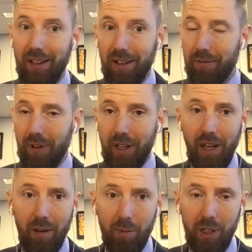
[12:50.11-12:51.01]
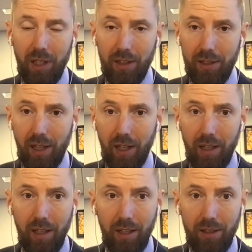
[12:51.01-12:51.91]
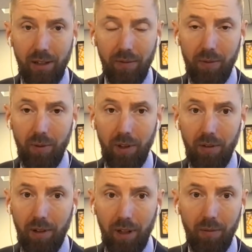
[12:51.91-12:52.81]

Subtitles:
Like, yeah, I'm gonna take a second and take a selfie with you. Like,